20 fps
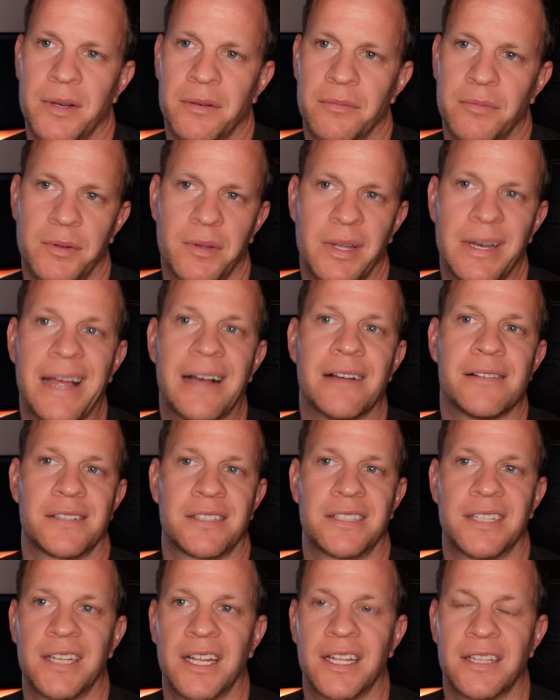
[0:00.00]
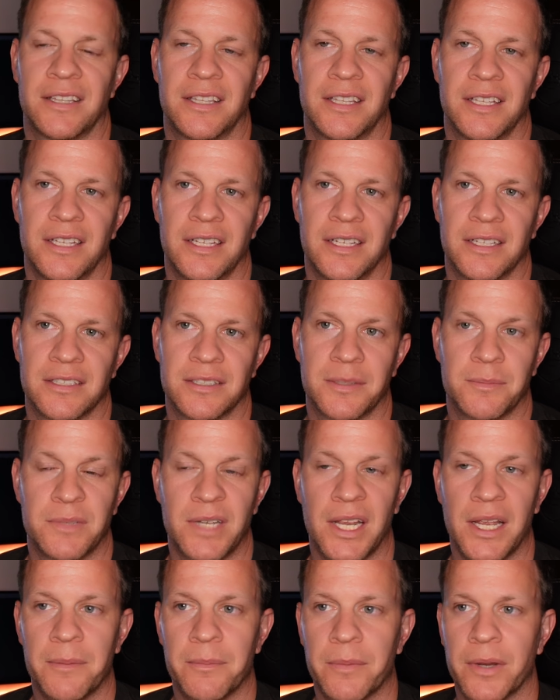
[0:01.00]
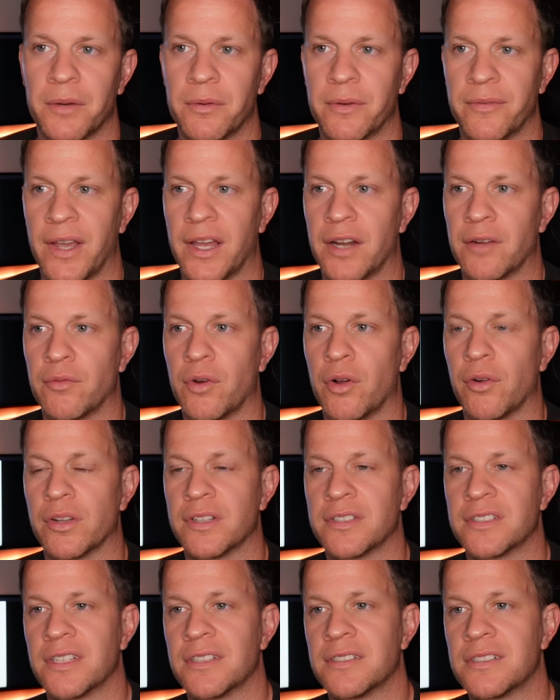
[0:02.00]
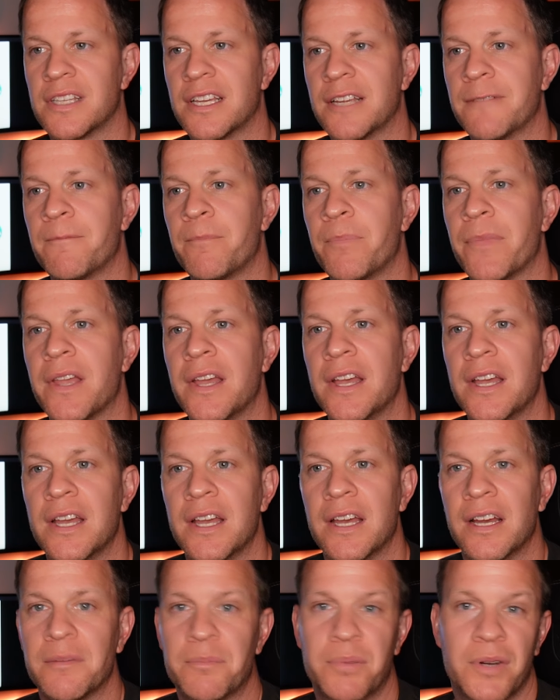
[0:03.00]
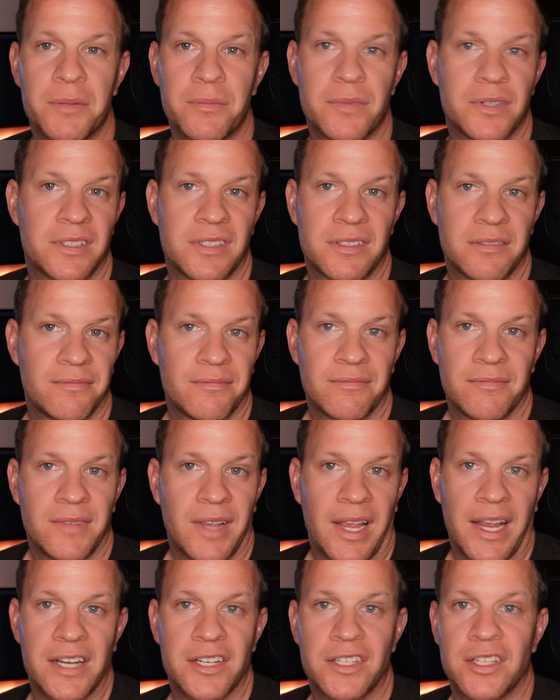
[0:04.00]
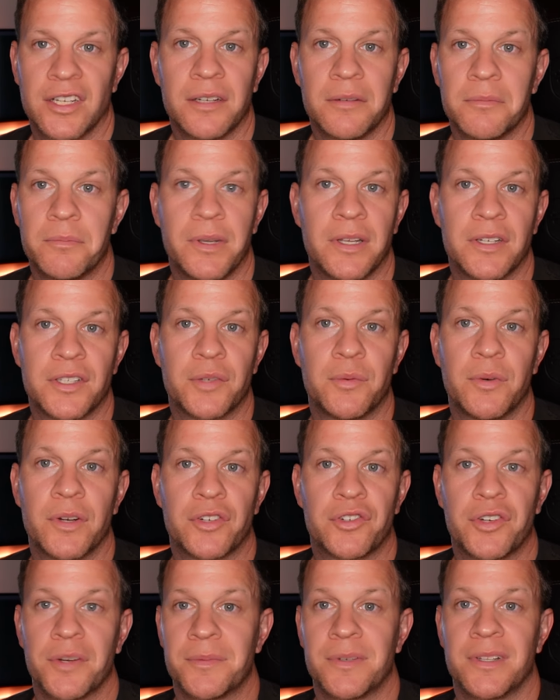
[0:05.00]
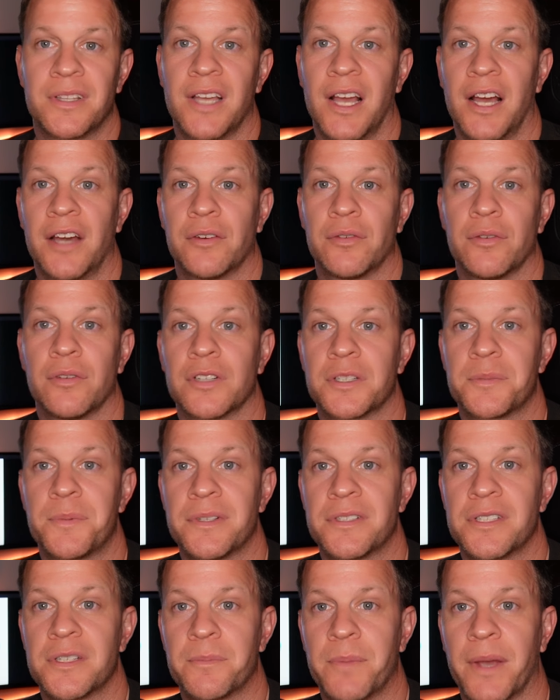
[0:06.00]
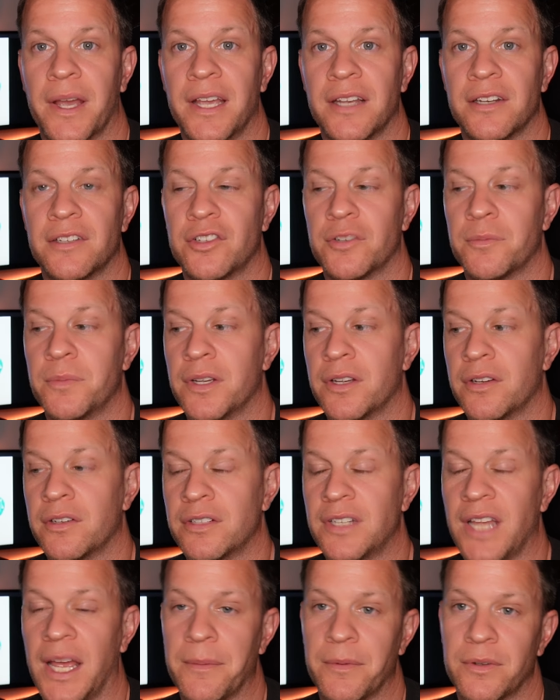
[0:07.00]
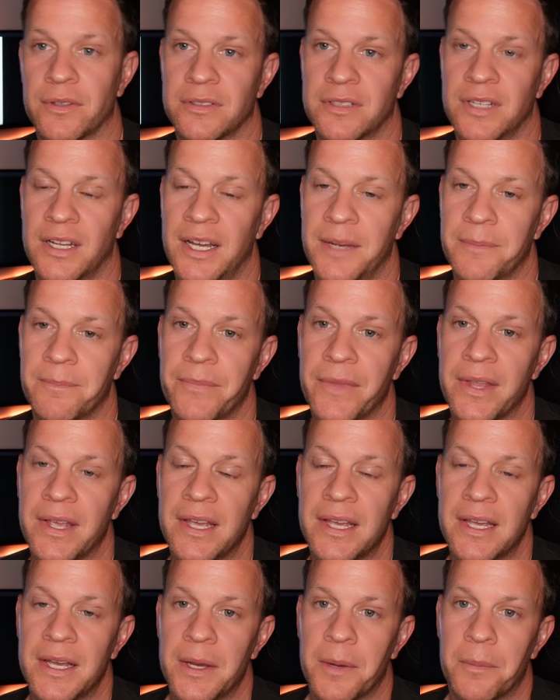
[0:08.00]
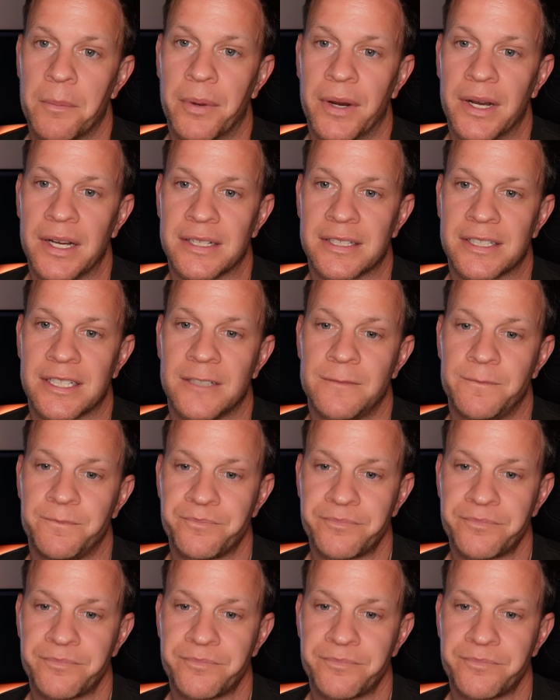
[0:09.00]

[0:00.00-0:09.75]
We announced it in September. We've had it rolling since then. Pretty much be into win a trip to the Arnold, all expenses paid. Should be a damn good time. But